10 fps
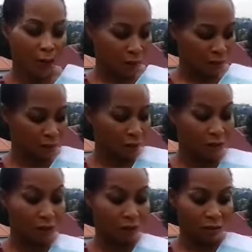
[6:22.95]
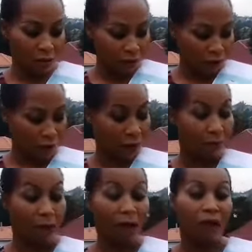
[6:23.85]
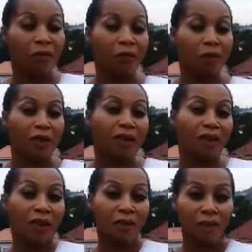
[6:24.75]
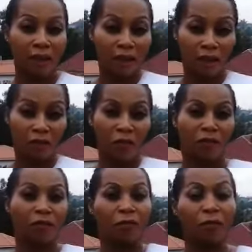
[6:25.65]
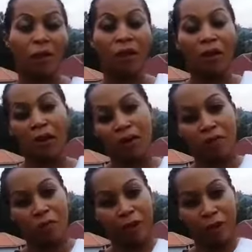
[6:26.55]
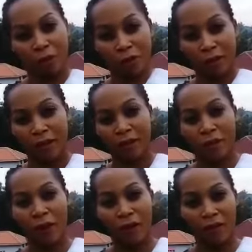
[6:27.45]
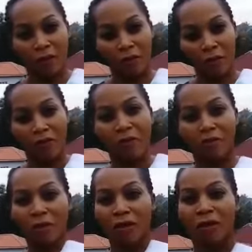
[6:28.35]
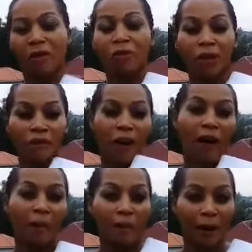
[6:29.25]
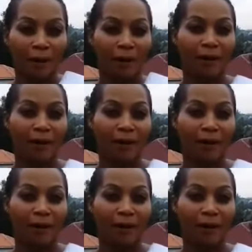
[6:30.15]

It is gone, it will never come back, and we know the disadvantages of extraction. Once the tooth is lost, it will never come back.